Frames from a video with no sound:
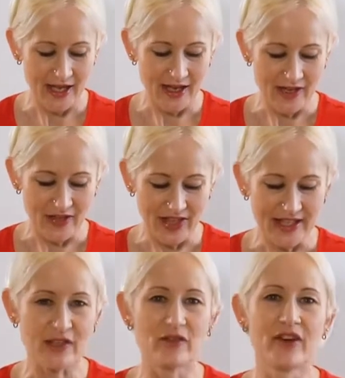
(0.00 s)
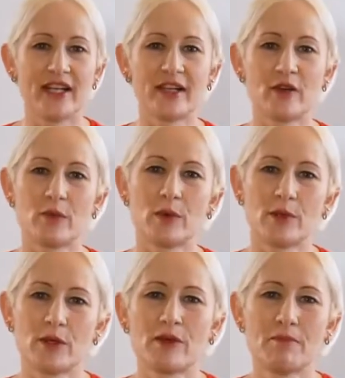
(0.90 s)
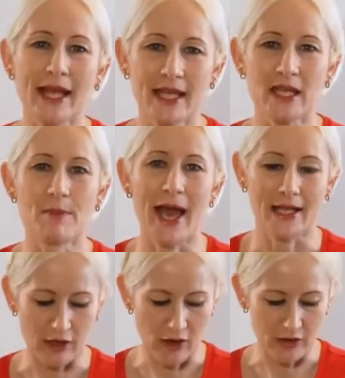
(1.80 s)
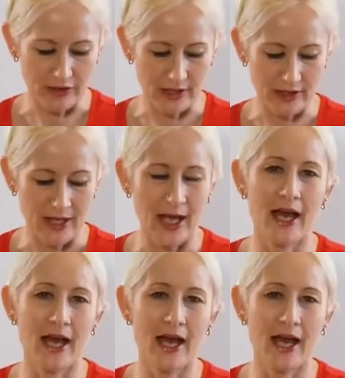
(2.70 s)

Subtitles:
Now, these are really good. We're making the panna cotta